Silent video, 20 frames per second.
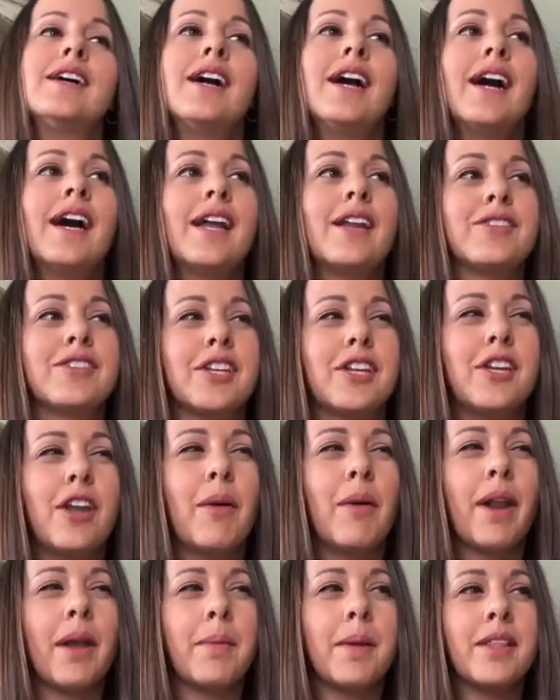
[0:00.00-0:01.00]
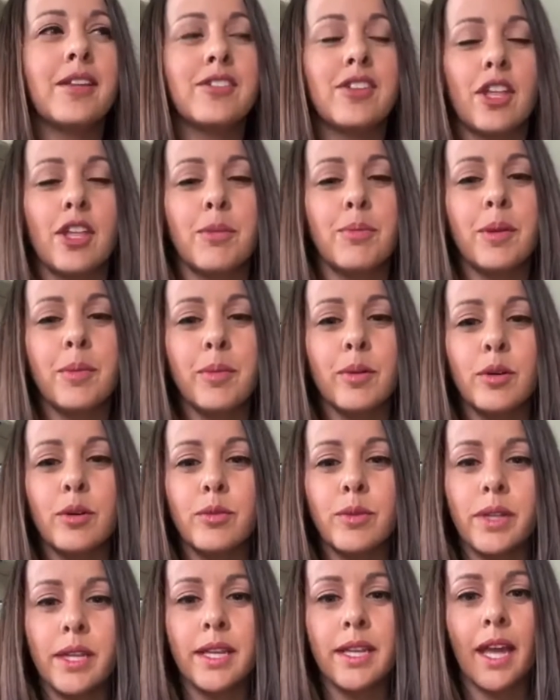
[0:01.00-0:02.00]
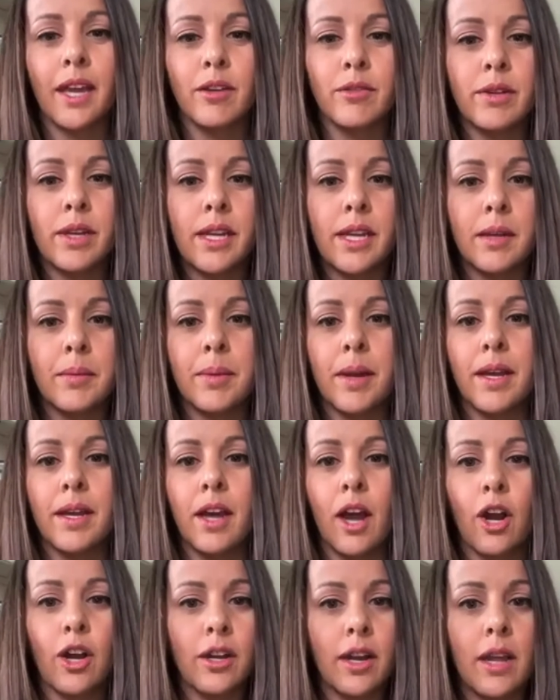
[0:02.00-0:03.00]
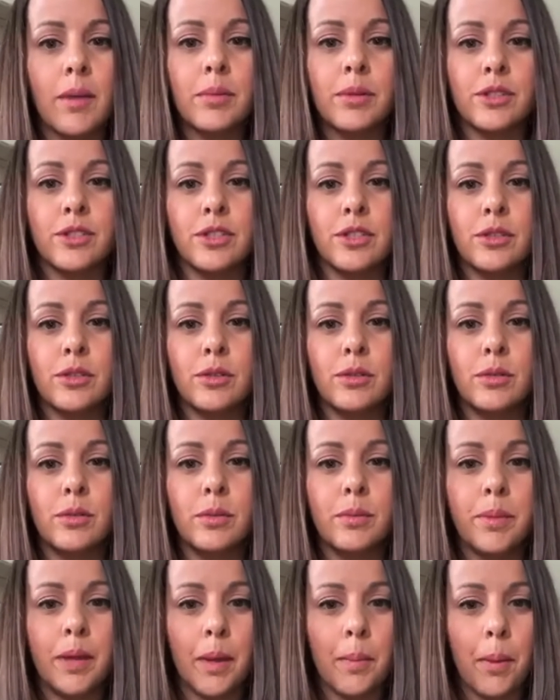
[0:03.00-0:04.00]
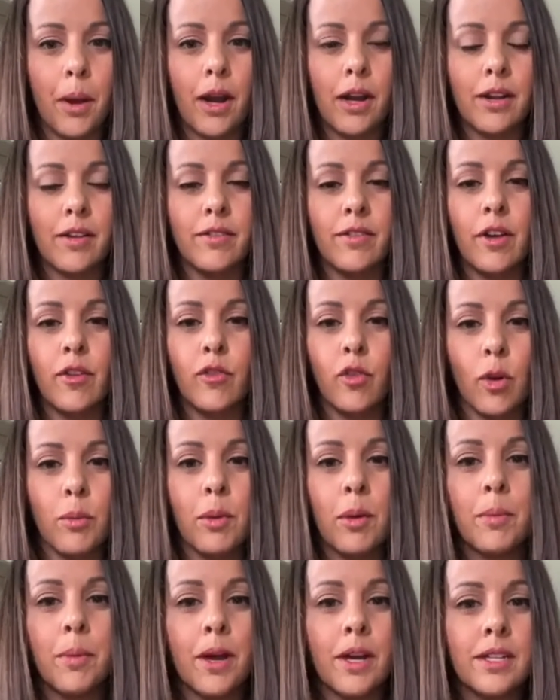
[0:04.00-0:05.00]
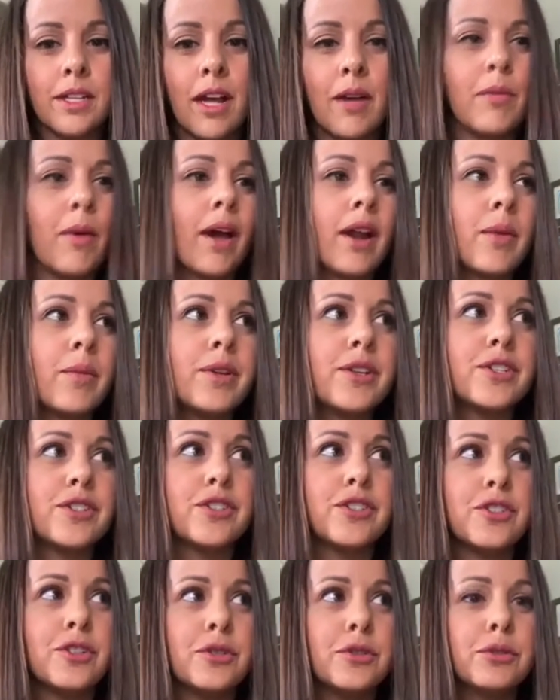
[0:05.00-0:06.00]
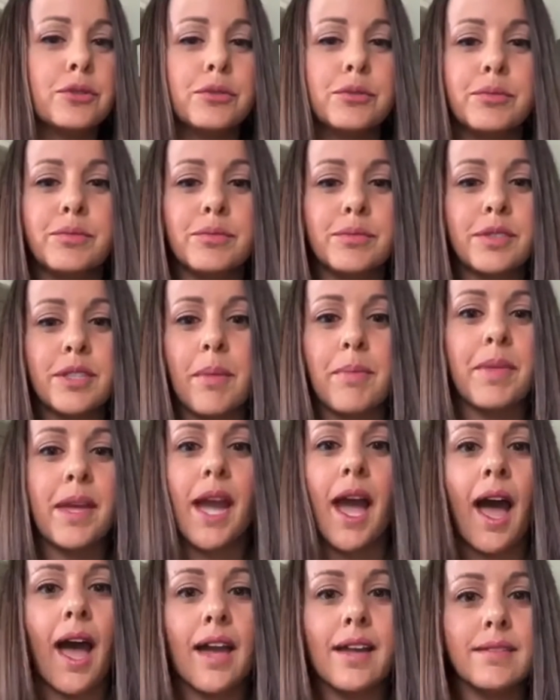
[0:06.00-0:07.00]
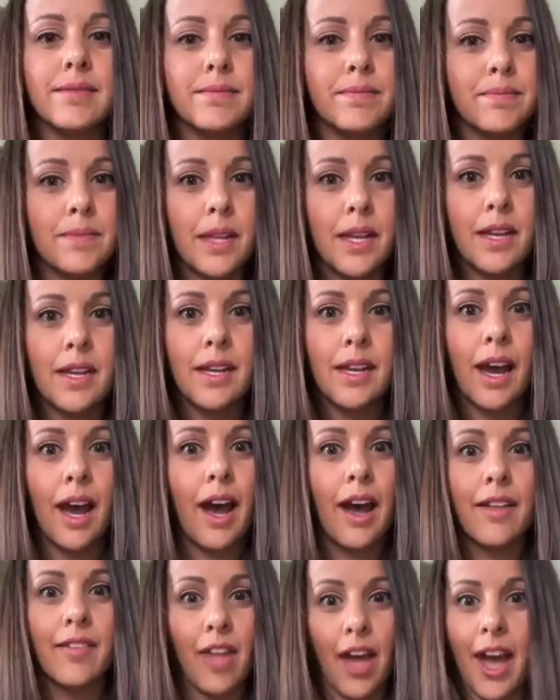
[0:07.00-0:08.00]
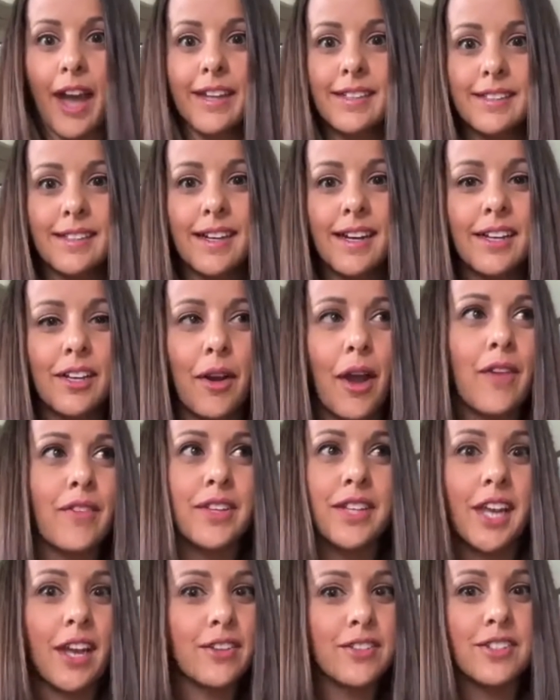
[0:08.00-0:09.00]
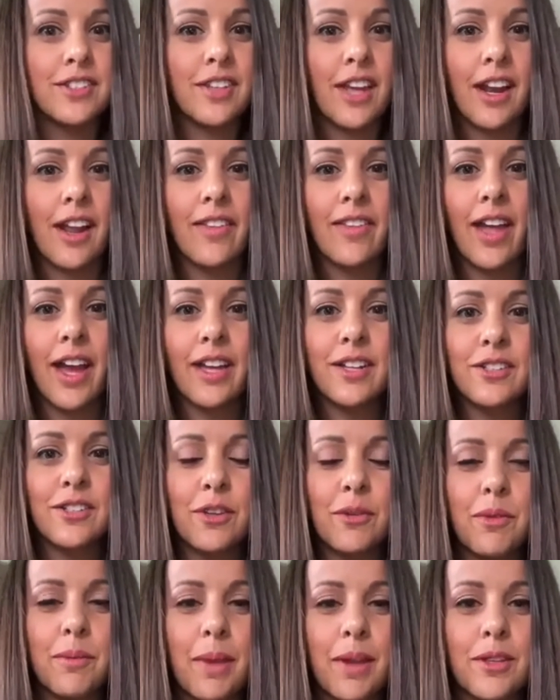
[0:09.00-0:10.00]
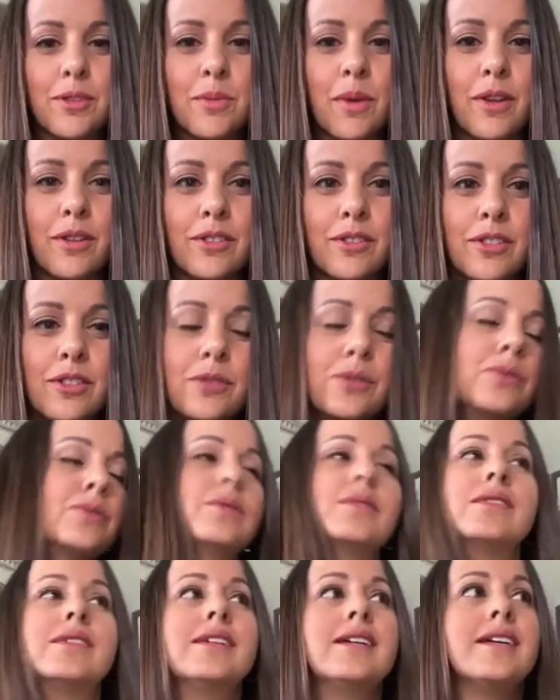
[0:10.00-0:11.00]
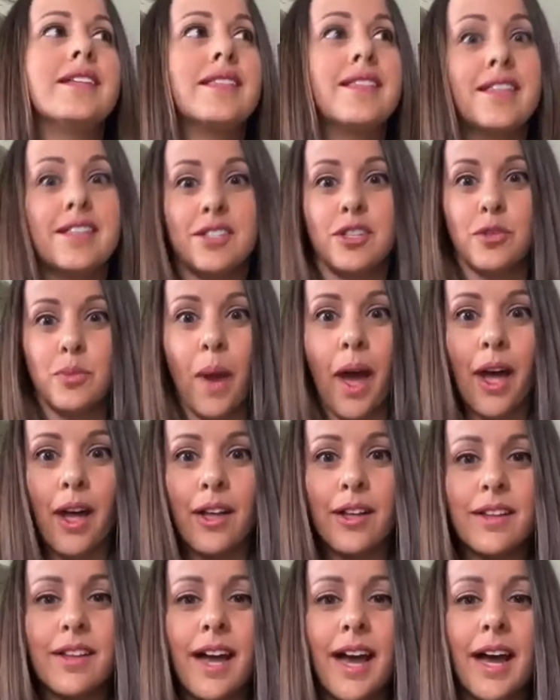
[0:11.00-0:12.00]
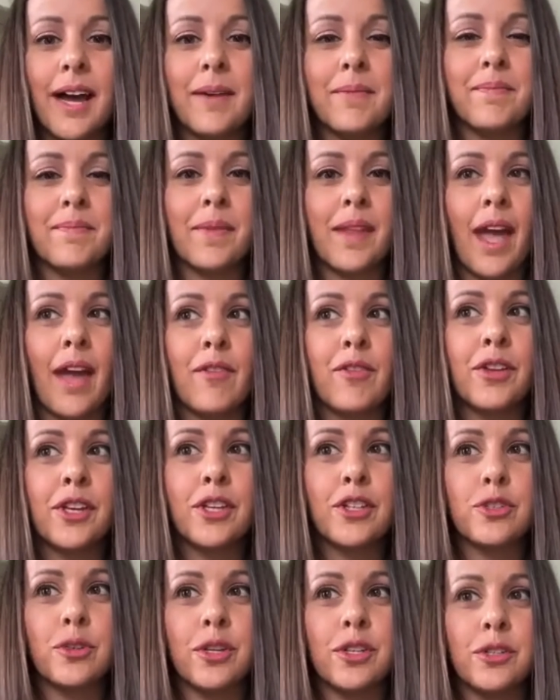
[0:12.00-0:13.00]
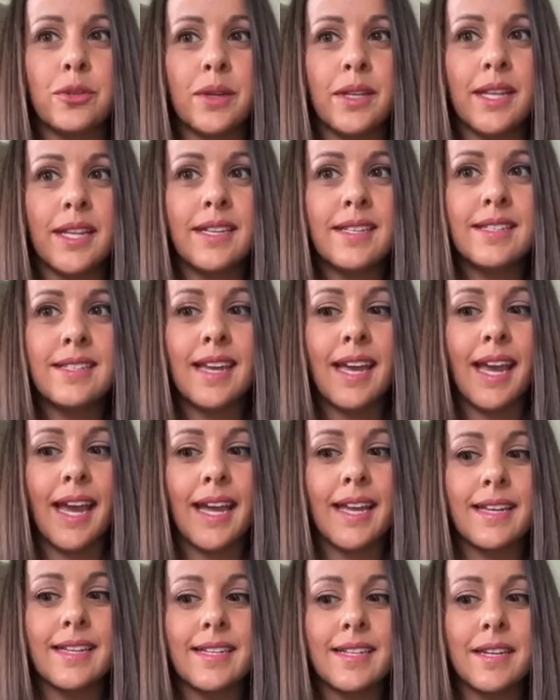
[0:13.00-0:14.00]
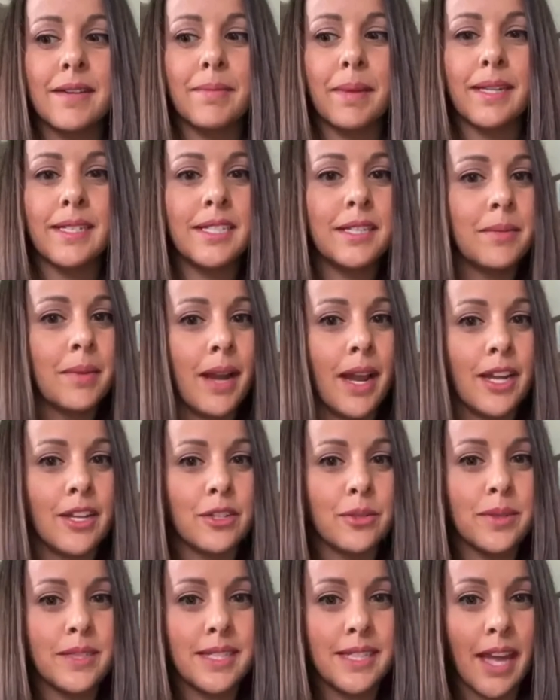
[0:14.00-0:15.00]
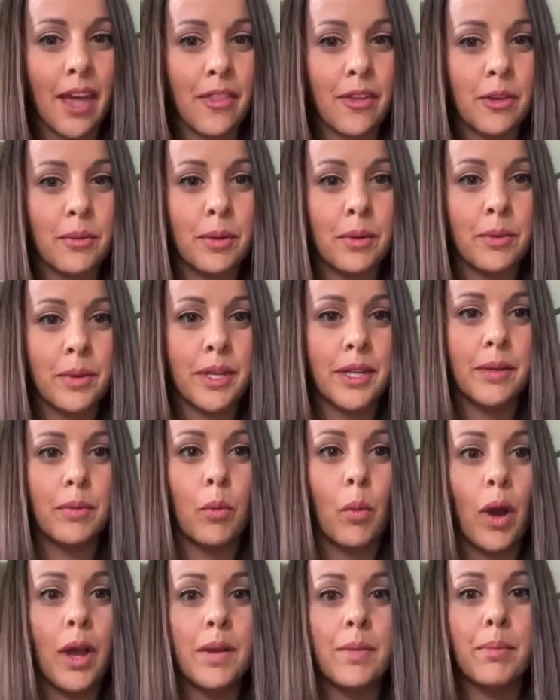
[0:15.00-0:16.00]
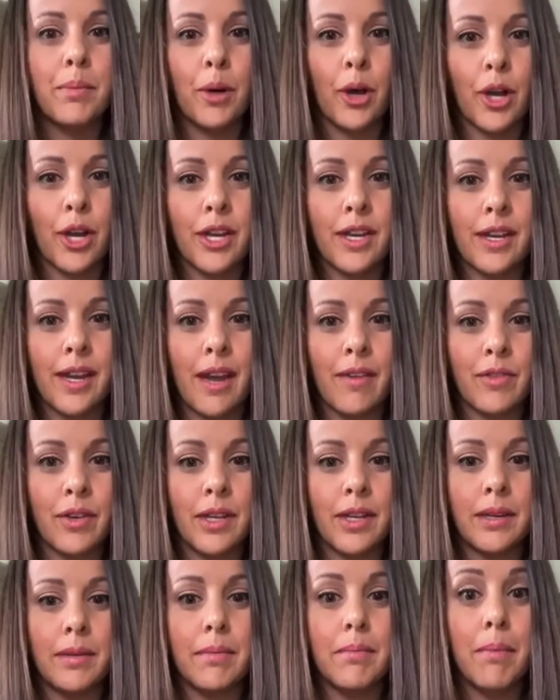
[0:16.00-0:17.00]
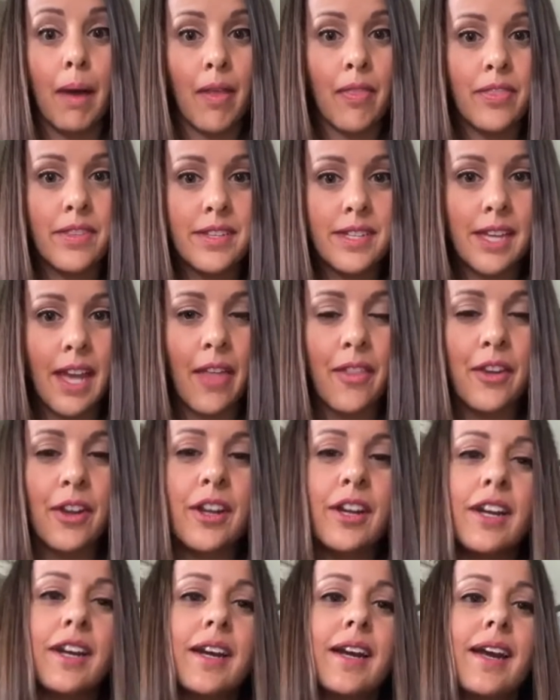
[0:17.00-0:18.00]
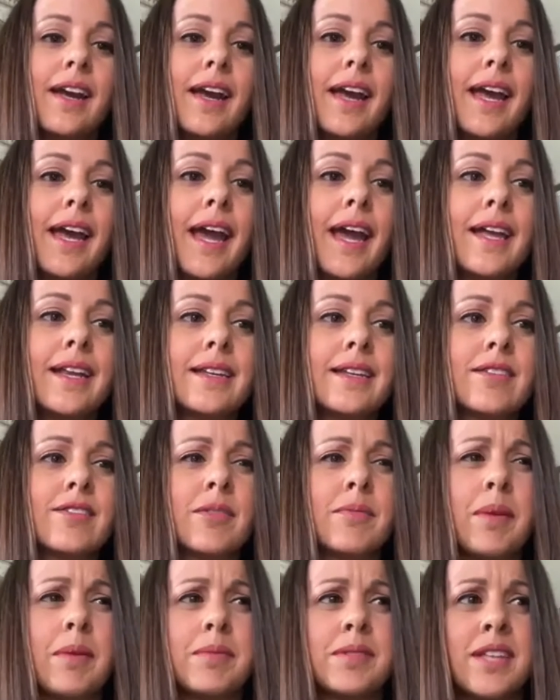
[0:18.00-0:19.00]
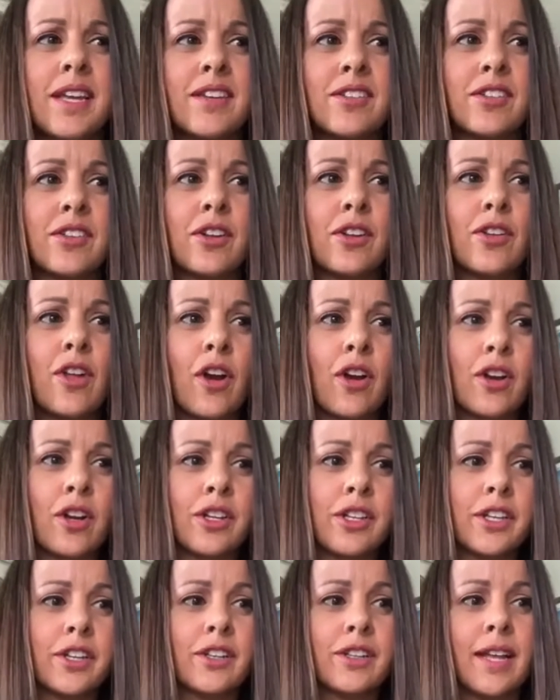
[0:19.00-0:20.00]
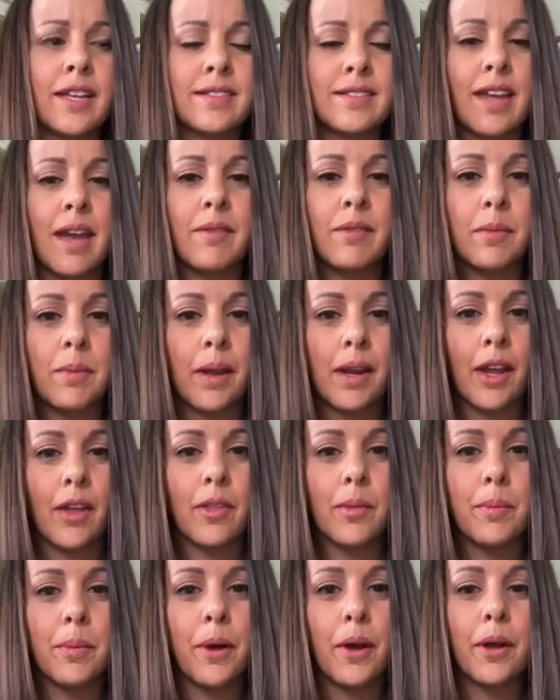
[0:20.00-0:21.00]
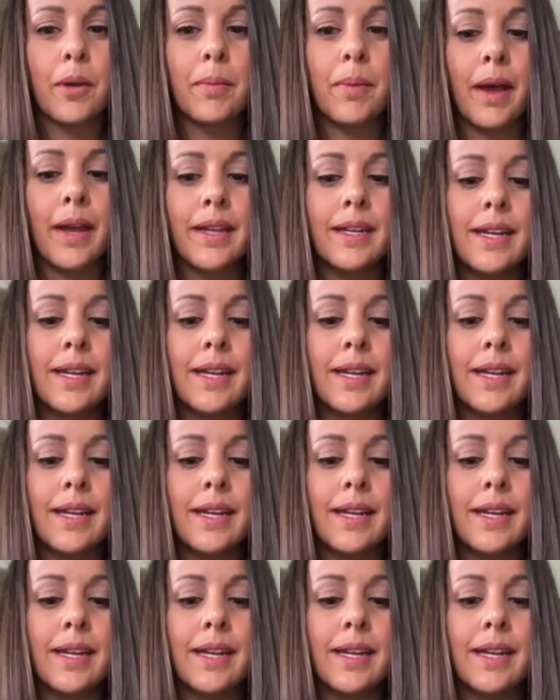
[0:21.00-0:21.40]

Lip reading: was like, you know what, I bet there's other people who really like reading but aren't able to be a part of a formal book club. Why don't we just do something online? You know, everything else is done online, so we may as well do this as well. I've really enjoyed doing this, and my team and I do it together. We read one book every month together, and sometimes it takes a little longer, a little less time depending on the book, but